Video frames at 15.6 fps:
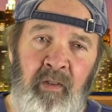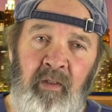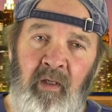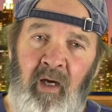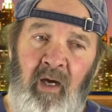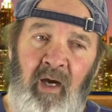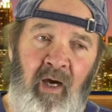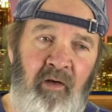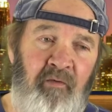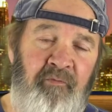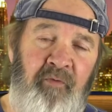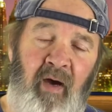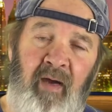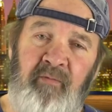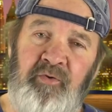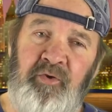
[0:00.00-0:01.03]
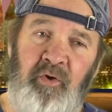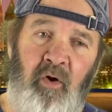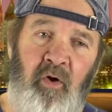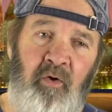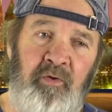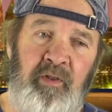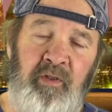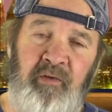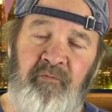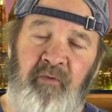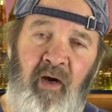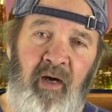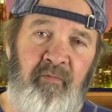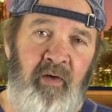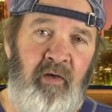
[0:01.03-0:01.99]
Out of 5 stars, he's
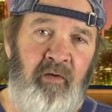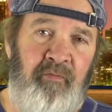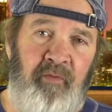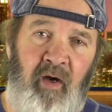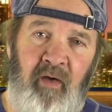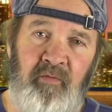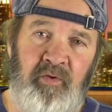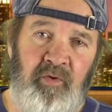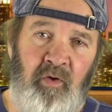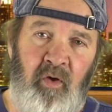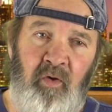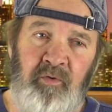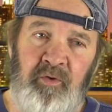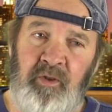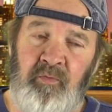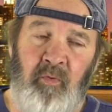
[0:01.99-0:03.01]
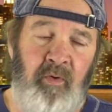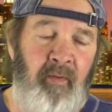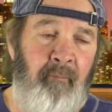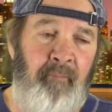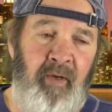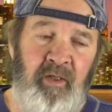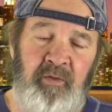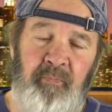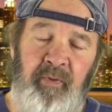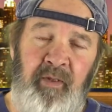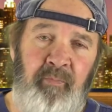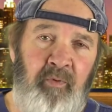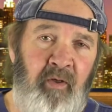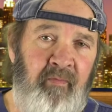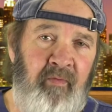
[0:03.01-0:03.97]
5 out of 5 stars. He's one of the best
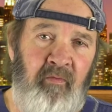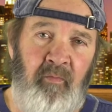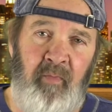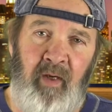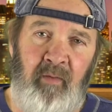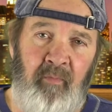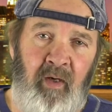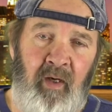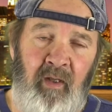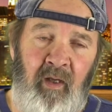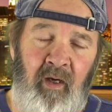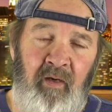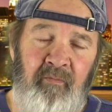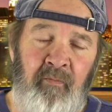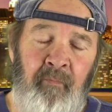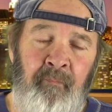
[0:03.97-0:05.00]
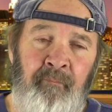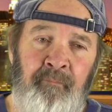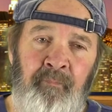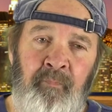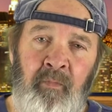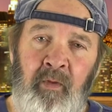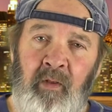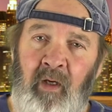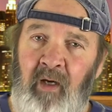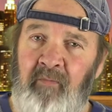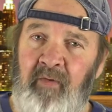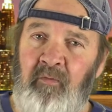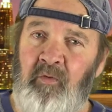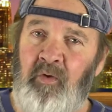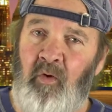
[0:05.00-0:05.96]
people I've ever met in my life, I've
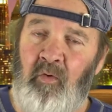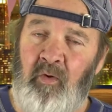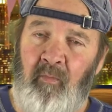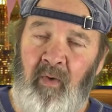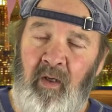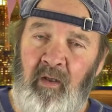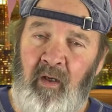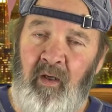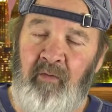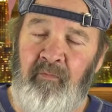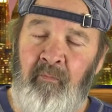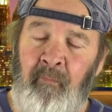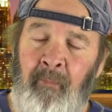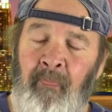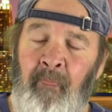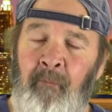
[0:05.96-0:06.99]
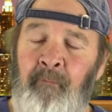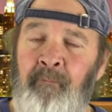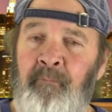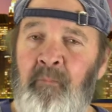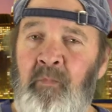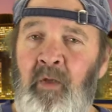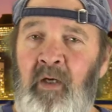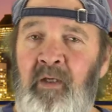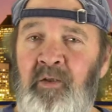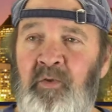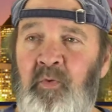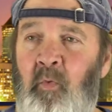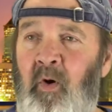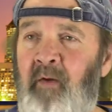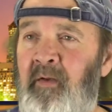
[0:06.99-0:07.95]
ever known in my life. Now
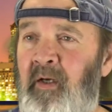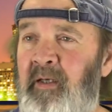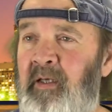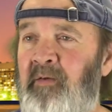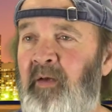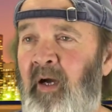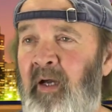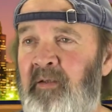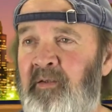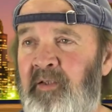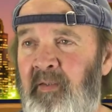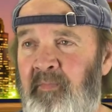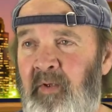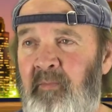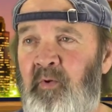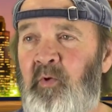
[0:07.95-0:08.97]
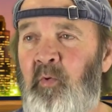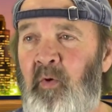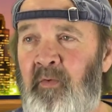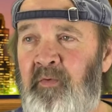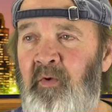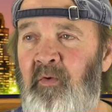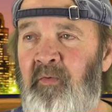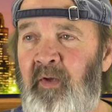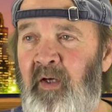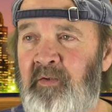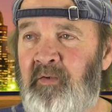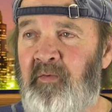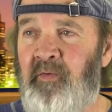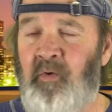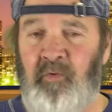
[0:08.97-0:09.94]
his wife, he died September 12,
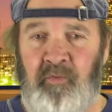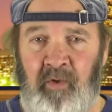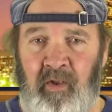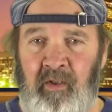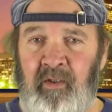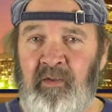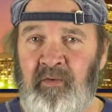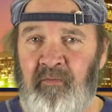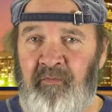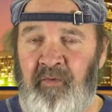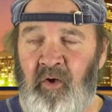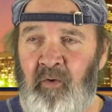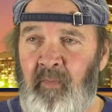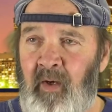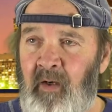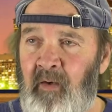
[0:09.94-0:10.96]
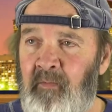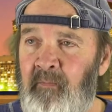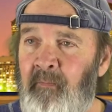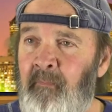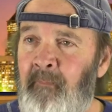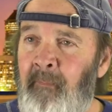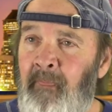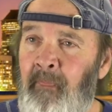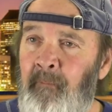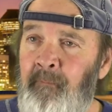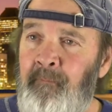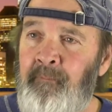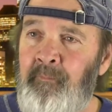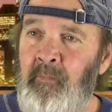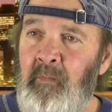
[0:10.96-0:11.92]
2013. He's in Fairmount,
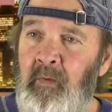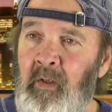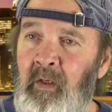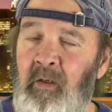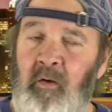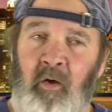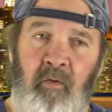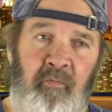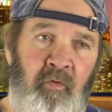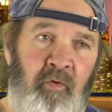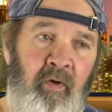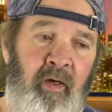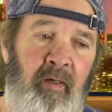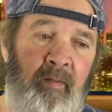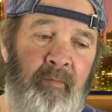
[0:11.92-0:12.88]
over